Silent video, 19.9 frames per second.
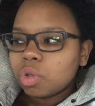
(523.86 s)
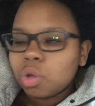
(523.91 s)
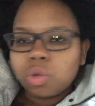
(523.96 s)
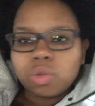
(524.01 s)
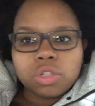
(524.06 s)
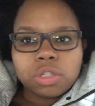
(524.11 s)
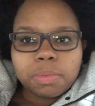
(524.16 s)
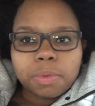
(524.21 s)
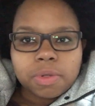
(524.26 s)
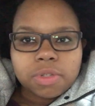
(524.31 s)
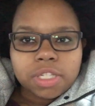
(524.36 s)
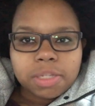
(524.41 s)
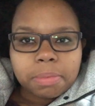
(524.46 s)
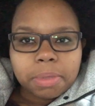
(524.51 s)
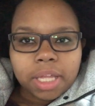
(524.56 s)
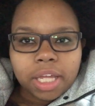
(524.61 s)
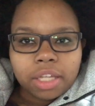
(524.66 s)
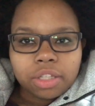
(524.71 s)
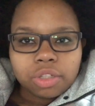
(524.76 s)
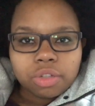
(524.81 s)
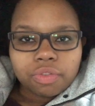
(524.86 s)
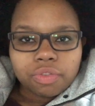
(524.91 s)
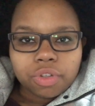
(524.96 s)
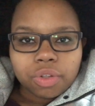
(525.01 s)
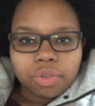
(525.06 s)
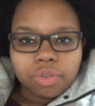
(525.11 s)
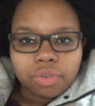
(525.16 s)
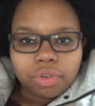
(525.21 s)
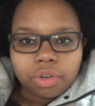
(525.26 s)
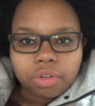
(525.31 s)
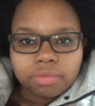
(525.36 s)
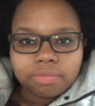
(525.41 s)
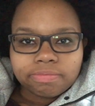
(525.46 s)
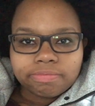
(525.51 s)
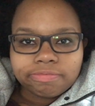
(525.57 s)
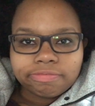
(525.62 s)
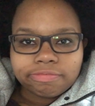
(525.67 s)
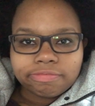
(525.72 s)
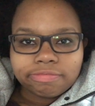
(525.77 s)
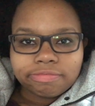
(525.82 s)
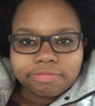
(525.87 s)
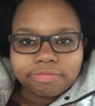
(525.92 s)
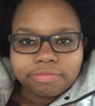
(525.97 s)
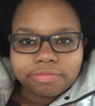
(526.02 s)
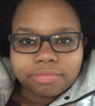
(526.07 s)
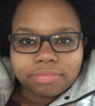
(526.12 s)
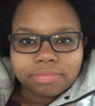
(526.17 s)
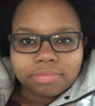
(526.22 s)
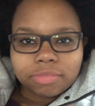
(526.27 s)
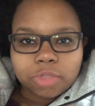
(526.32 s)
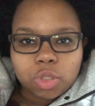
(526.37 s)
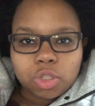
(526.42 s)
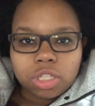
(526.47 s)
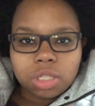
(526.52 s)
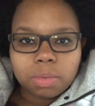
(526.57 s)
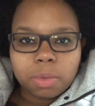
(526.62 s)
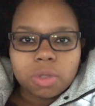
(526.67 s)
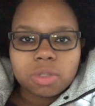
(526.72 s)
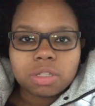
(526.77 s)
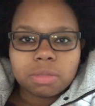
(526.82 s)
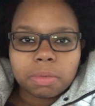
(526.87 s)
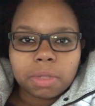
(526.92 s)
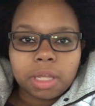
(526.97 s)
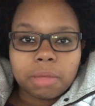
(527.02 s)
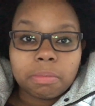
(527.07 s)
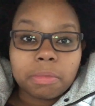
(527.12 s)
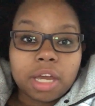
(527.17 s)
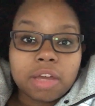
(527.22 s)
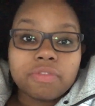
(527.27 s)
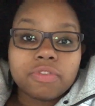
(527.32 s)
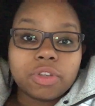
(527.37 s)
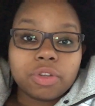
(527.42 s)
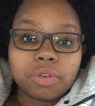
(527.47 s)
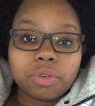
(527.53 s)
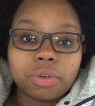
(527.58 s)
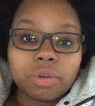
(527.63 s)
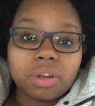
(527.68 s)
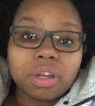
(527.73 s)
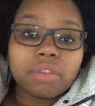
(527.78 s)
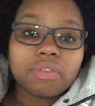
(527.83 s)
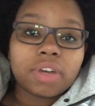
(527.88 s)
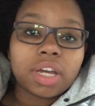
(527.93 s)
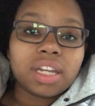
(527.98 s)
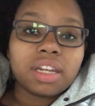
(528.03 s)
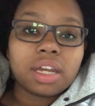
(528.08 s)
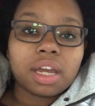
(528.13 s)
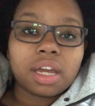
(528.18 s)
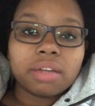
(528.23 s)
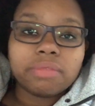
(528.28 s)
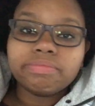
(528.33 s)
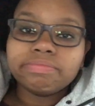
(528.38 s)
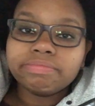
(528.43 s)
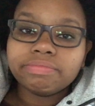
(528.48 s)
who's supposed to plan your funeral? Who's supposed to plan my funeral if I die?